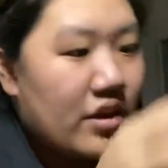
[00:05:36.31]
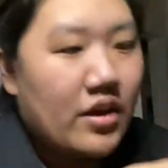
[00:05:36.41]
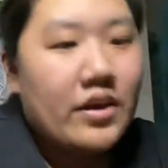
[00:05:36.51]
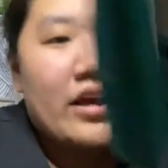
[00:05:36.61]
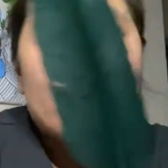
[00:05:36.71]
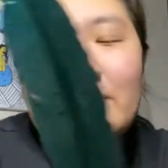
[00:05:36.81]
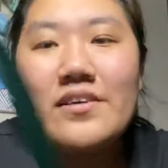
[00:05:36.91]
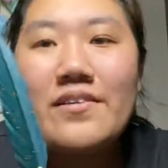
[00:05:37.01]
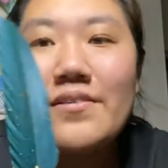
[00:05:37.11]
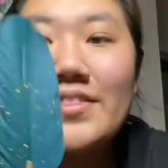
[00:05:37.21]
Okay,
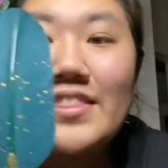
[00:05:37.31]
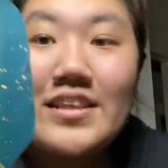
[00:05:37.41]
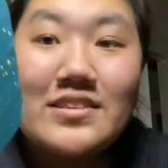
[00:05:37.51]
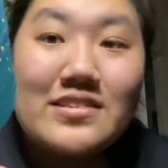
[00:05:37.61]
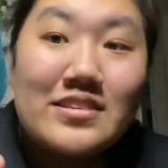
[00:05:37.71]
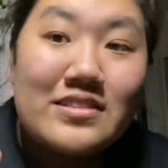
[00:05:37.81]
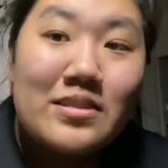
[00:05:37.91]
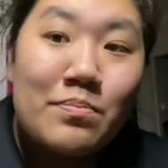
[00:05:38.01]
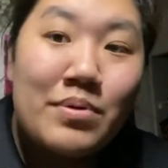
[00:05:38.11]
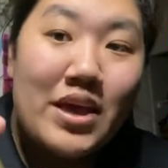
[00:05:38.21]
so this is
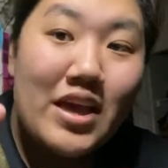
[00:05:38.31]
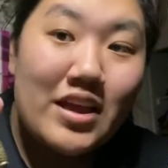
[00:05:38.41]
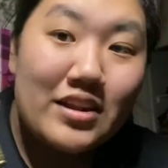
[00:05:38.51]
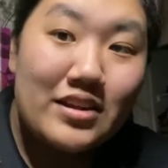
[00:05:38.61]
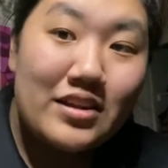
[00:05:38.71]
the pin.